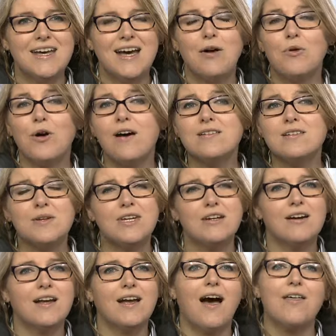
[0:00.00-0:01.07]
Uh, we're also
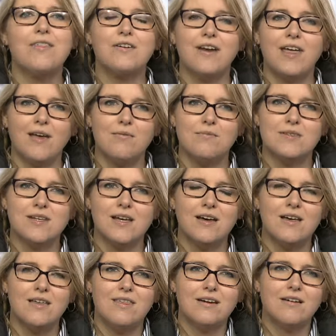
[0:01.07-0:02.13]
hearing other names
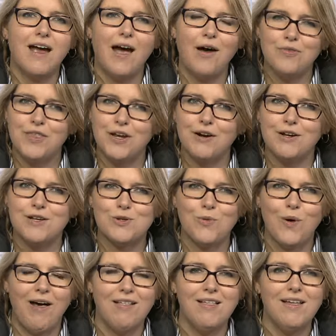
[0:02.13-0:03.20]
uh, that are out there as well.